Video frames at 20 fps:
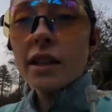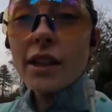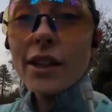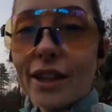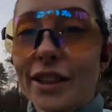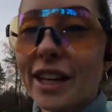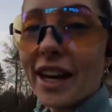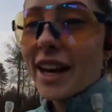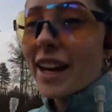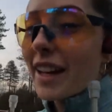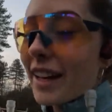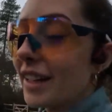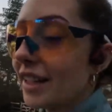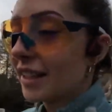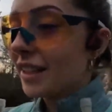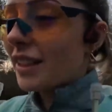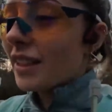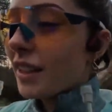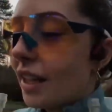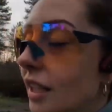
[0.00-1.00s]
Okay,
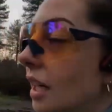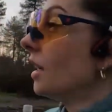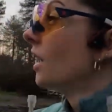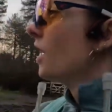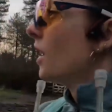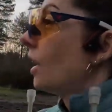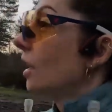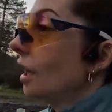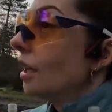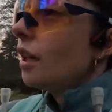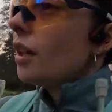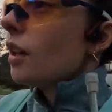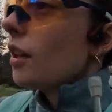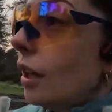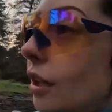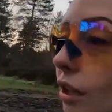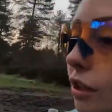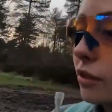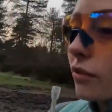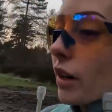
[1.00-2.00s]

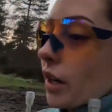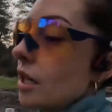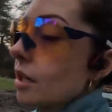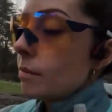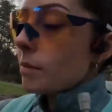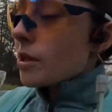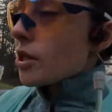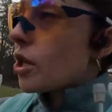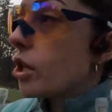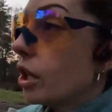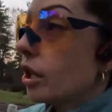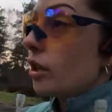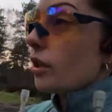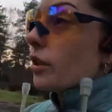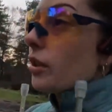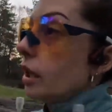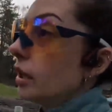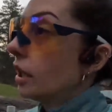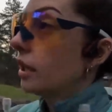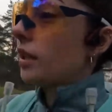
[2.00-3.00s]
long run number
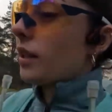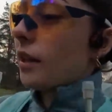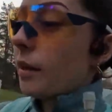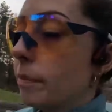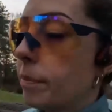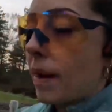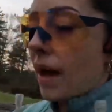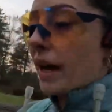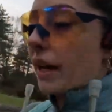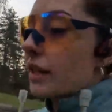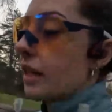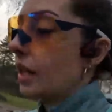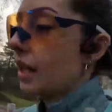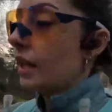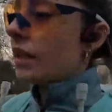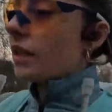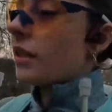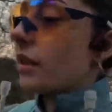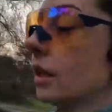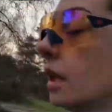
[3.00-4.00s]
2, back
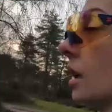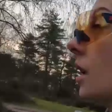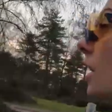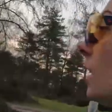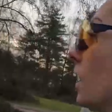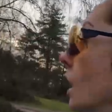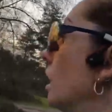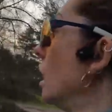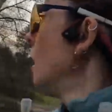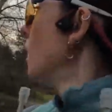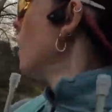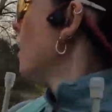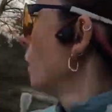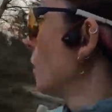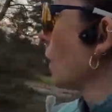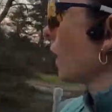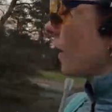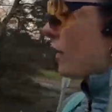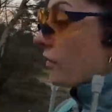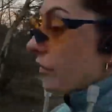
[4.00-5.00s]
in
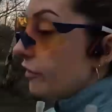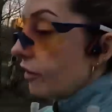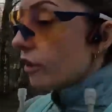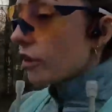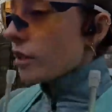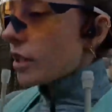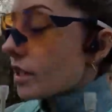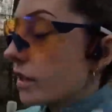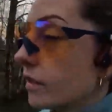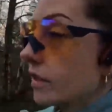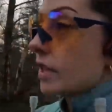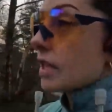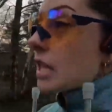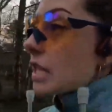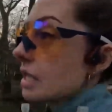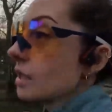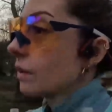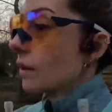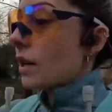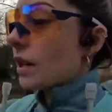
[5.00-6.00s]
Wareham Forest for
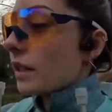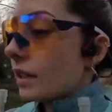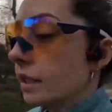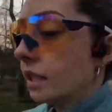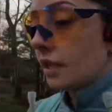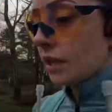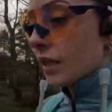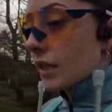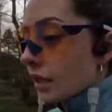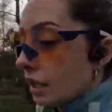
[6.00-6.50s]
this one.